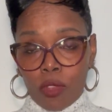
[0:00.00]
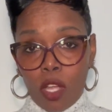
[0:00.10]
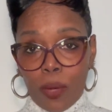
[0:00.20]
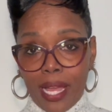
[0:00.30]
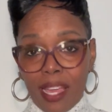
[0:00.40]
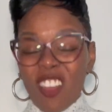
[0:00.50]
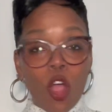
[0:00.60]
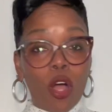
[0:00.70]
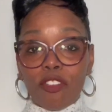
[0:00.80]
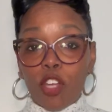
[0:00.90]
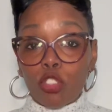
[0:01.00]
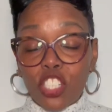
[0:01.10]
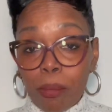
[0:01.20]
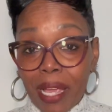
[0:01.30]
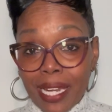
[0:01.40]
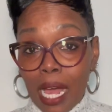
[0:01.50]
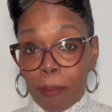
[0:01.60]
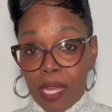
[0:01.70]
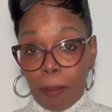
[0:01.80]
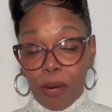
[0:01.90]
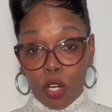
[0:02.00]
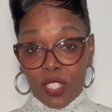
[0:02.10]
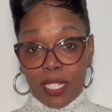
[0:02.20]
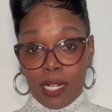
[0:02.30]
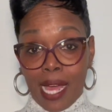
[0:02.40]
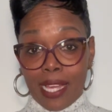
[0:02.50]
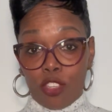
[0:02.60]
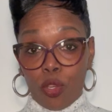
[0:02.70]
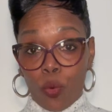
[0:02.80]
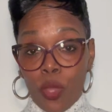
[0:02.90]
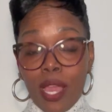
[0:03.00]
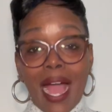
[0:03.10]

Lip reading: okay, although she may not be a person like you,